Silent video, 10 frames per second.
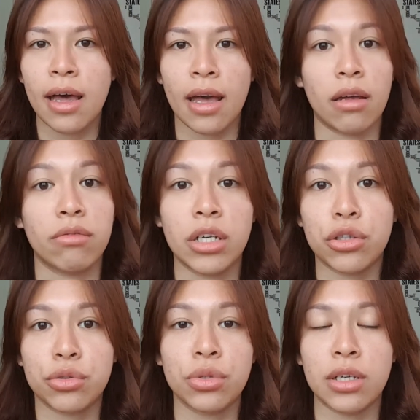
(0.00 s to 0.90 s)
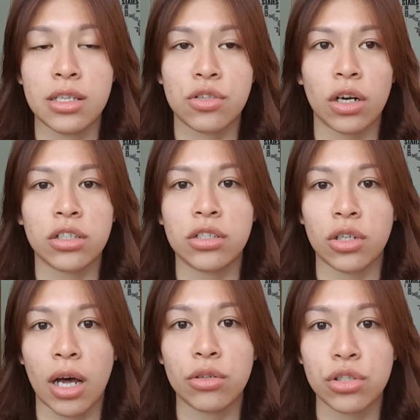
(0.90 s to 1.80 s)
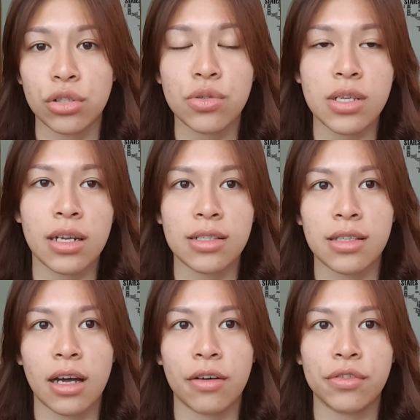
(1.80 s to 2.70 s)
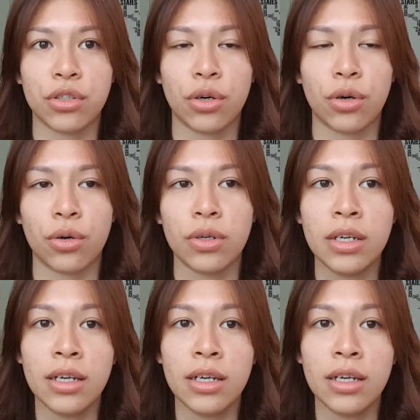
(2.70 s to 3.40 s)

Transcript: and read through the instructions on how to use it and stuff, so